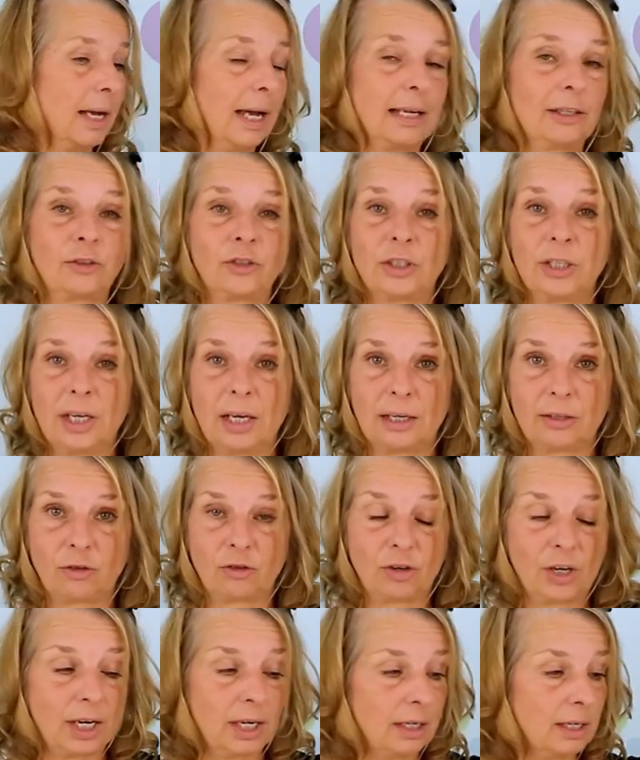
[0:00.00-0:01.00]
actually I
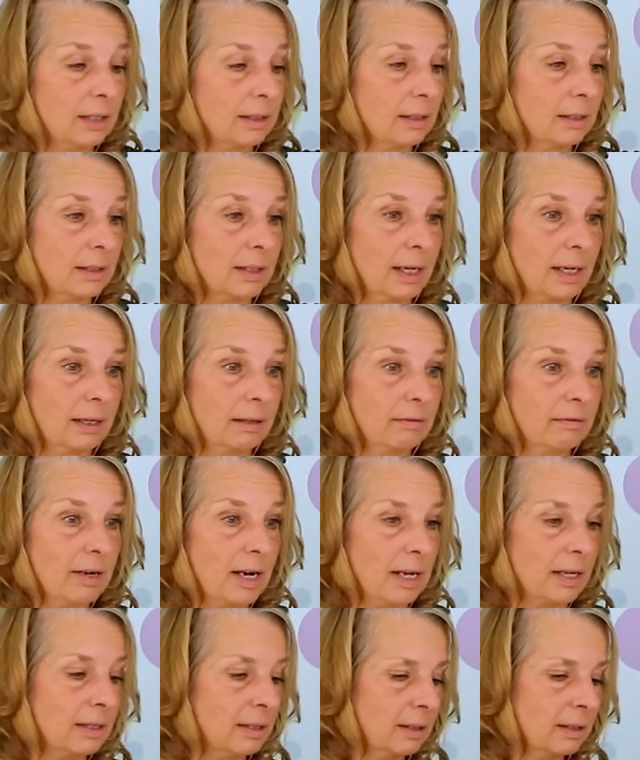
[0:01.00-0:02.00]
trained as a
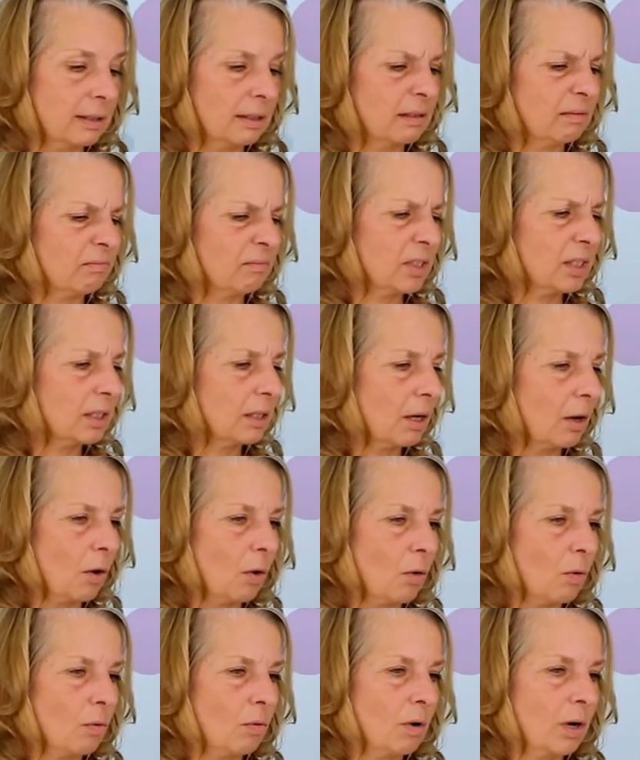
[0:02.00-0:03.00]
tailoress.
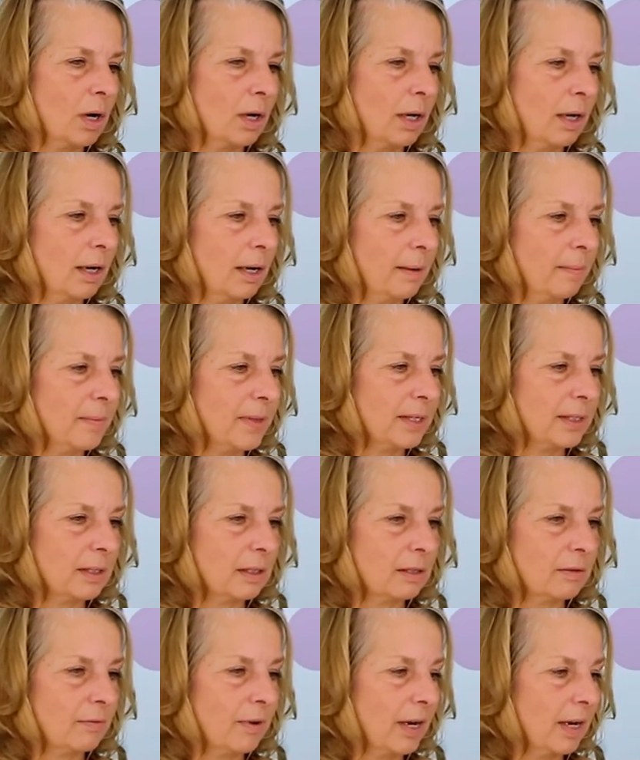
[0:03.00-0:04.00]
So um, this
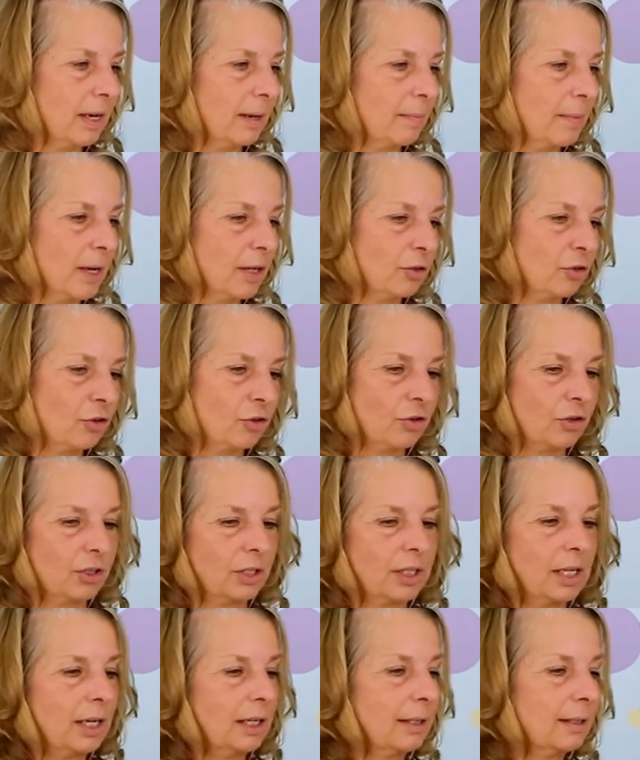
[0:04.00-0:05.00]
is very much
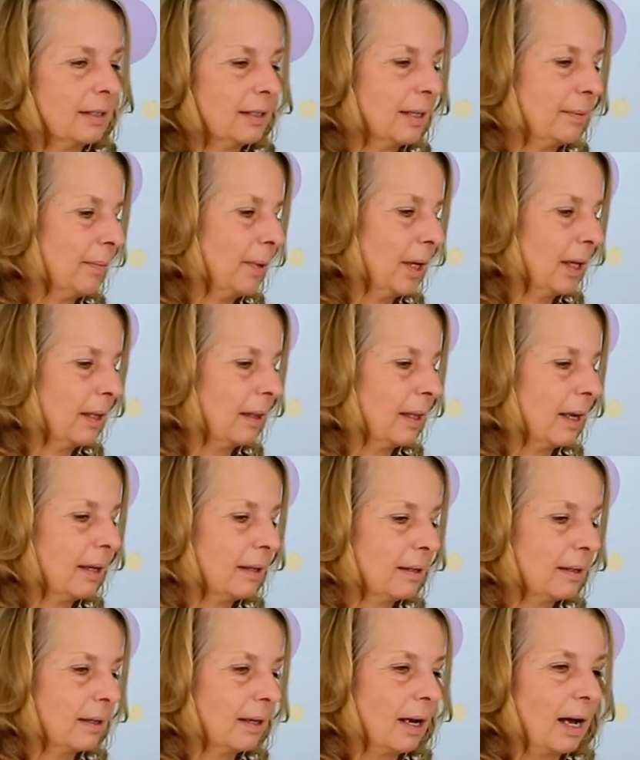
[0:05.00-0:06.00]
like something that
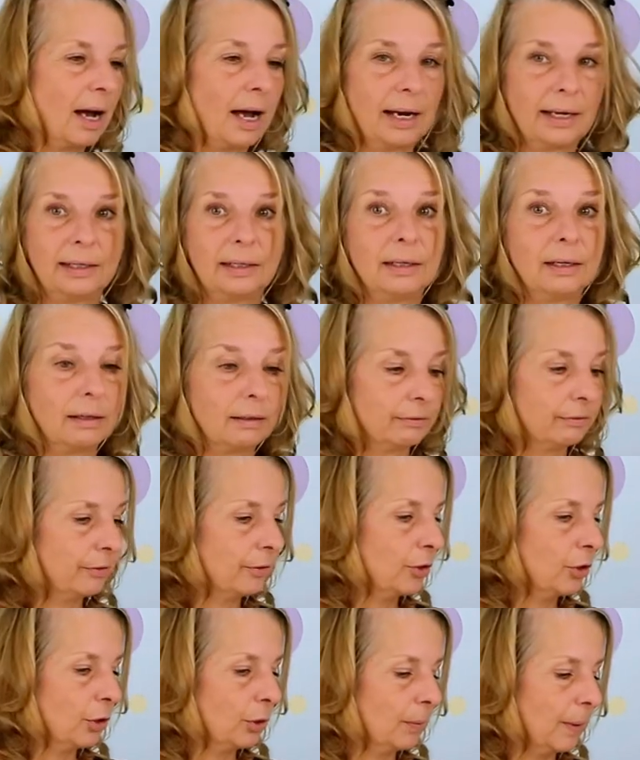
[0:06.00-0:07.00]
I
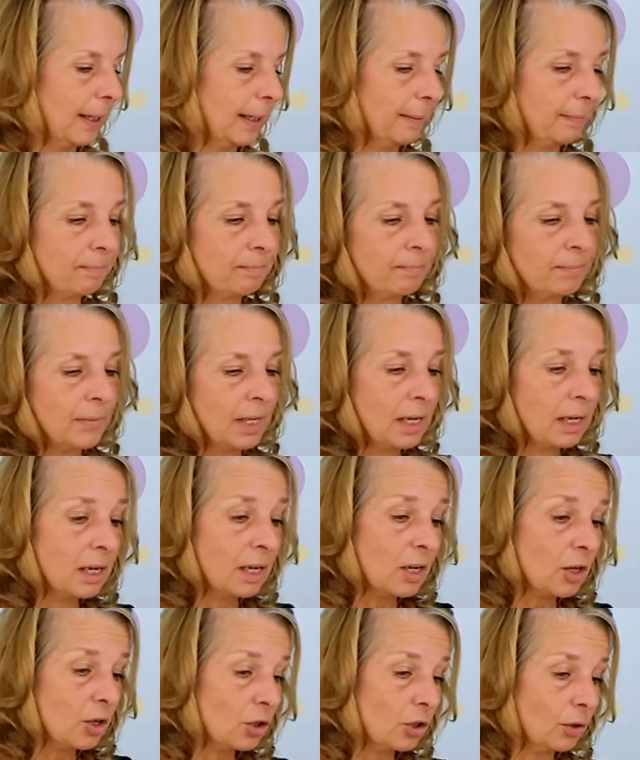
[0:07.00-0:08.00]
love doing.
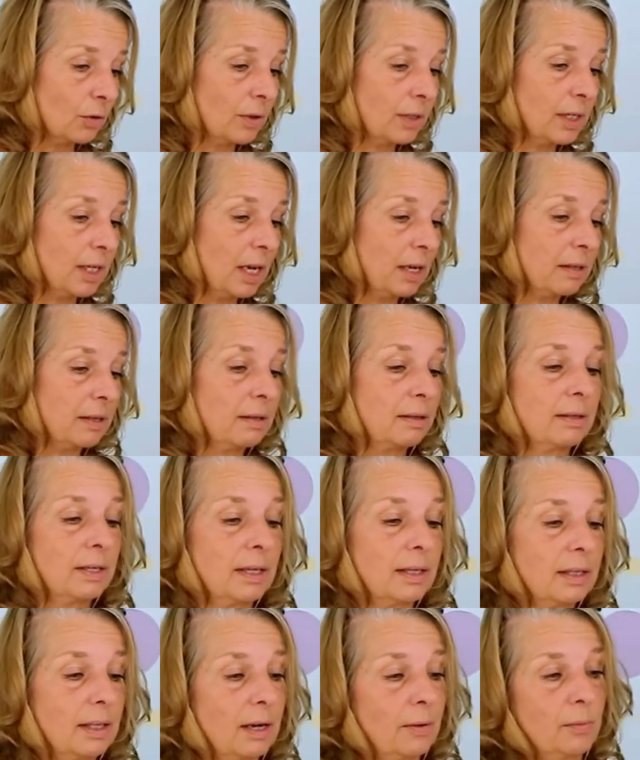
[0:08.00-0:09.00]
So the other
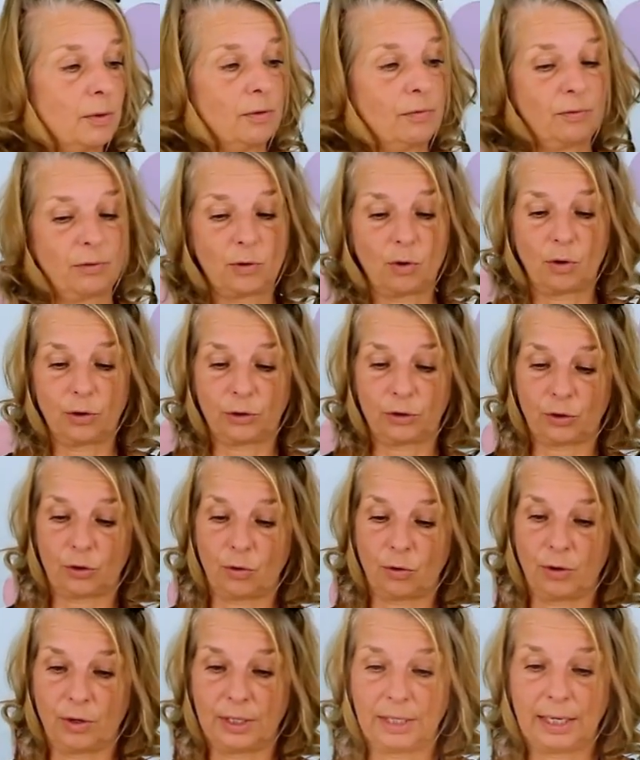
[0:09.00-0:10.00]
thing that we've got
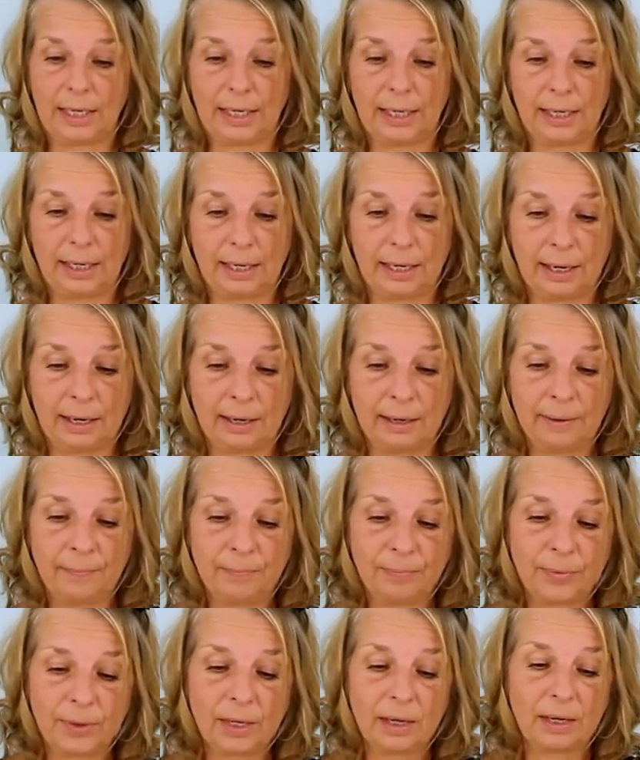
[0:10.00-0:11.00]
on here
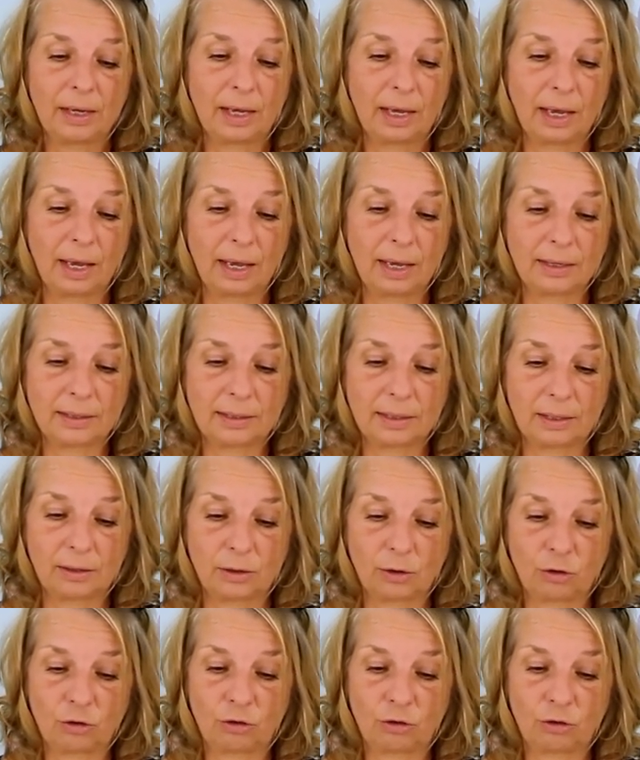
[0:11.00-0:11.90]
is the